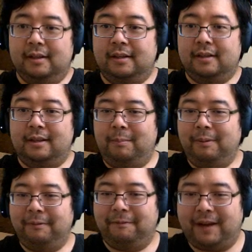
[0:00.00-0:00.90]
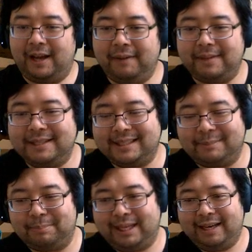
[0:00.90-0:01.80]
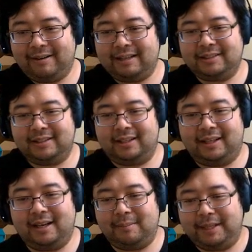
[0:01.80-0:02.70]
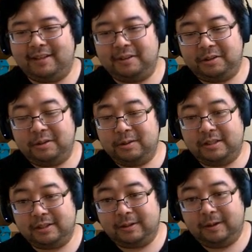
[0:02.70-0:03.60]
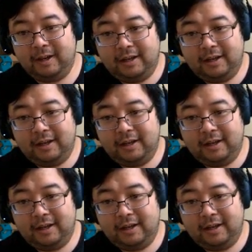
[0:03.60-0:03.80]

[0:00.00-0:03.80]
Number 5 is the playgrounds, the Hirameki no Yugijo.